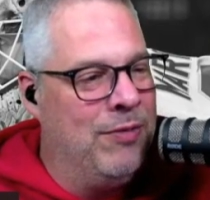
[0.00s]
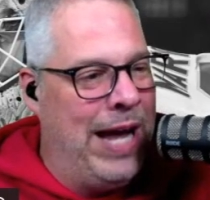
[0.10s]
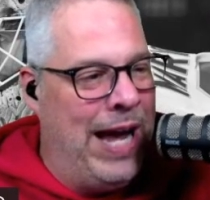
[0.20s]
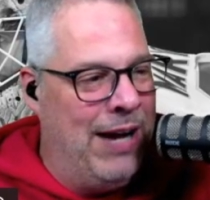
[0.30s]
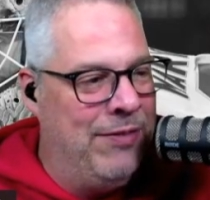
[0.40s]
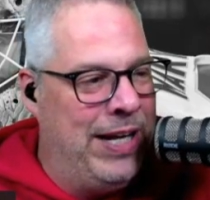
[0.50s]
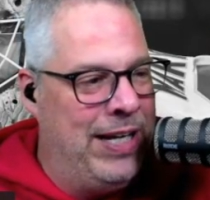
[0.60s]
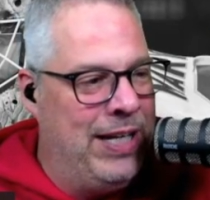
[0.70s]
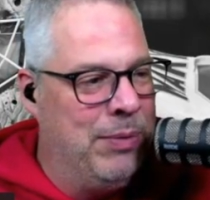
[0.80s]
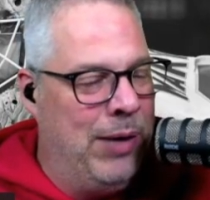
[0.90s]
to have
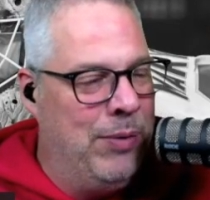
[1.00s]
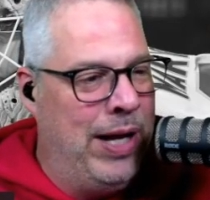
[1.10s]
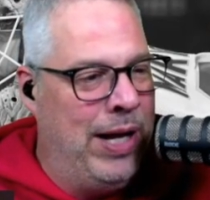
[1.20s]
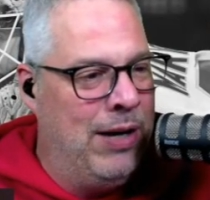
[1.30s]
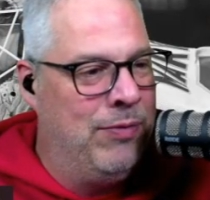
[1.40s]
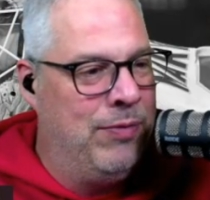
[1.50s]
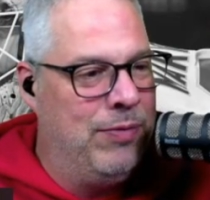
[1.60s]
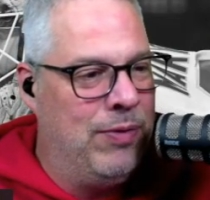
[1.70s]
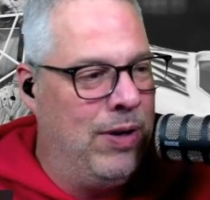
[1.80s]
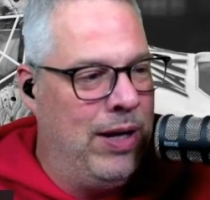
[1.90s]
any. I would have.
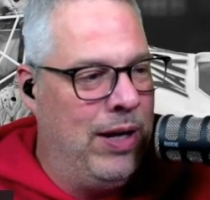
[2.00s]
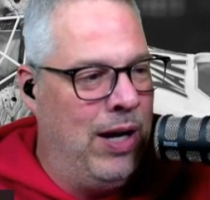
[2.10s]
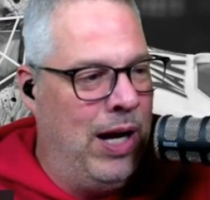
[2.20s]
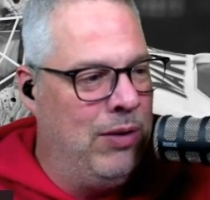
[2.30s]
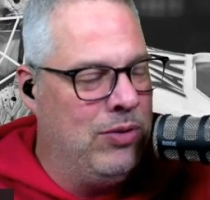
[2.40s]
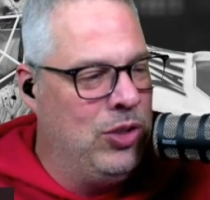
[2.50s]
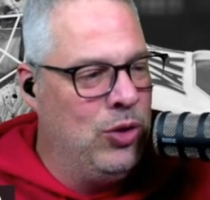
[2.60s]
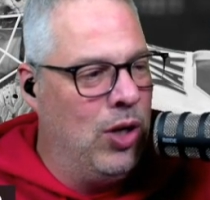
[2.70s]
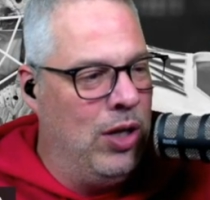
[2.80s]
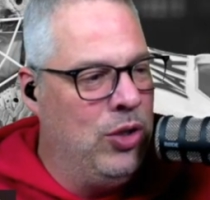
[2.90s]

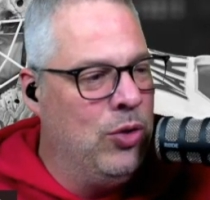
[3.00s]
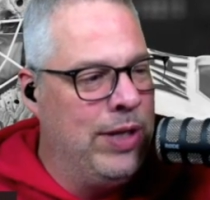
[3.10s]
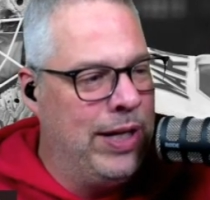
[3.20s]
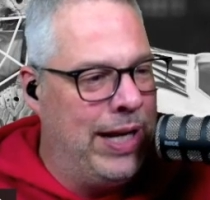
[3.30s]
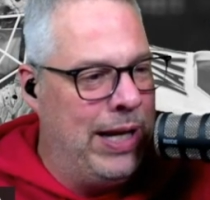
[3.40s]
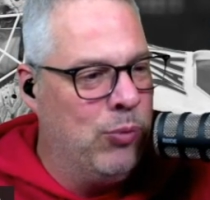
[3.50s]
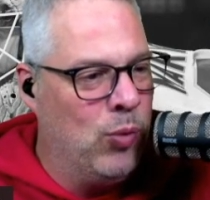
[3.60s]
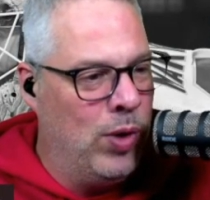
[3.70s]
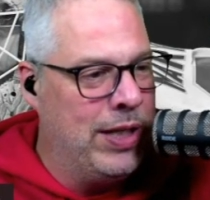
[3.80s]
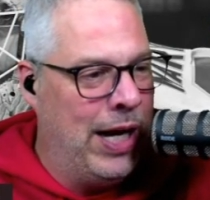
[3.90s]
You can name
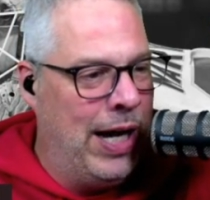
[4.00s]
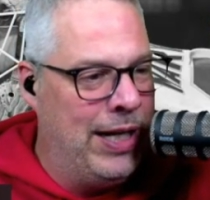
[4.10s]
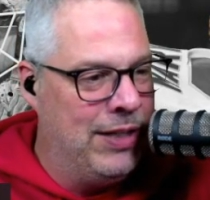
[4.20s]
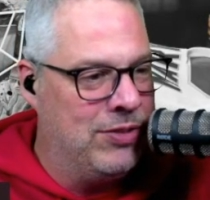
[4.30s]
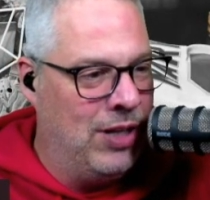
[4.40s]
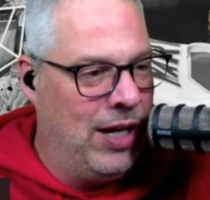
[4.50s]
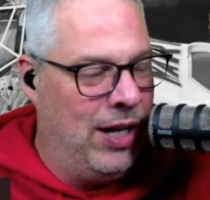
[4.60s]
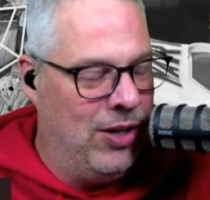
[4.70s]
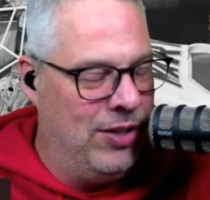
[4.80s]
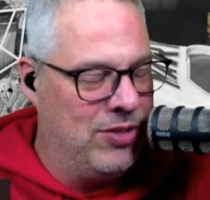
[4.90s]
one guy in
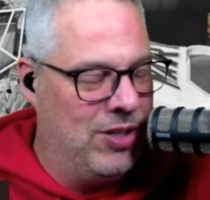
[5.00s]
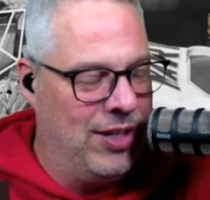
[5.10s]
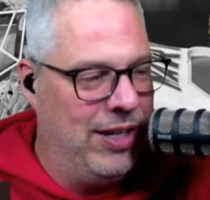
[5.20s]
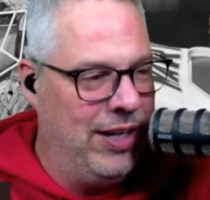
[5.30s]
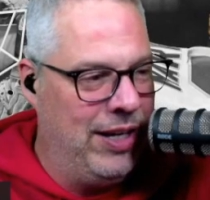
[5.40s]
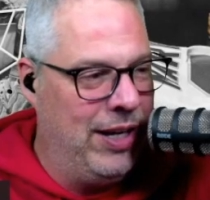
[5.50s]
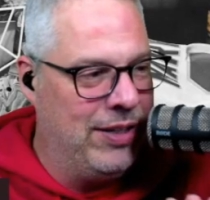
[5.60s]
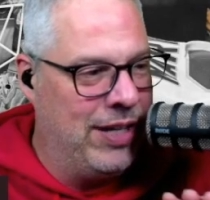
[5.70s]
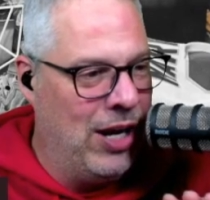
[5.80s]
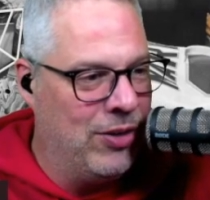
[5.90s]

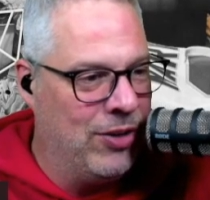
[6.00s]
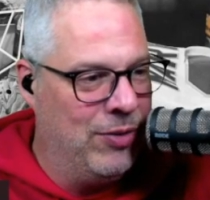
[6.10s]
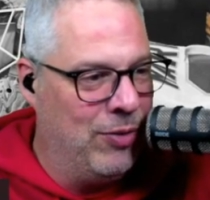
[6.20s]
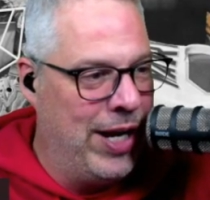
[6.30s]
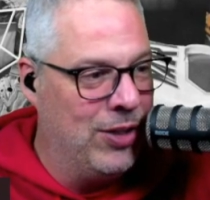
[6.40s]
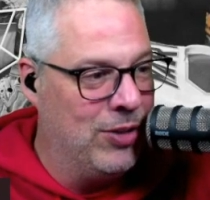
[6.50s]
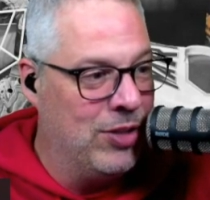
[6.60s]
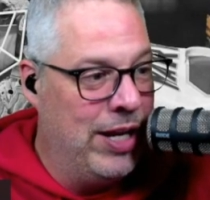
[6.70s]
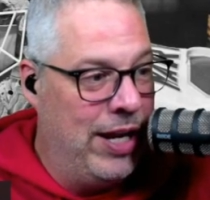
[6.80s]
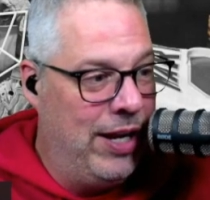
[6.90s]
Calgary Wranglers
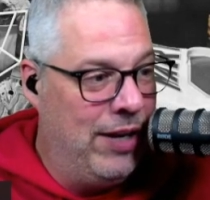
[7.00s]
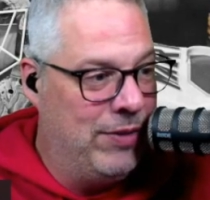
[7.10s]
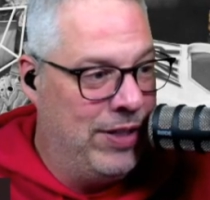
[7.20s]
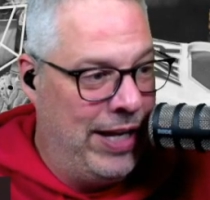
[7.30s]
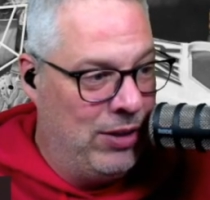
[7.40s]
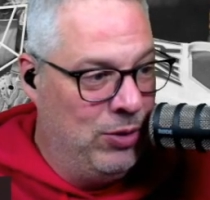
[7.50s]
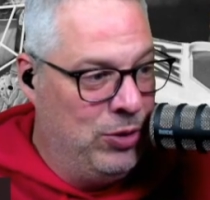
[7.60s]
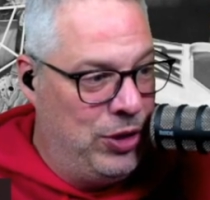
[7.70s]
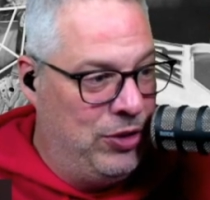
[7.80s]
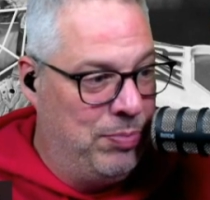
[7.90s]
to take
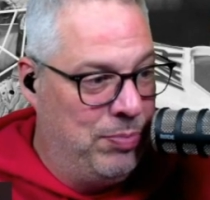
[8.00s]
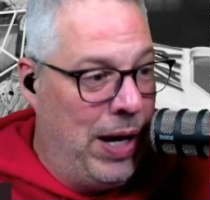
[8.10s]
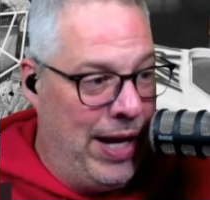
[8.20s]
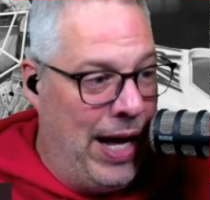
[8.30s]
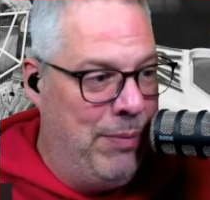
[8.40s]
Lucic's spot, and I'm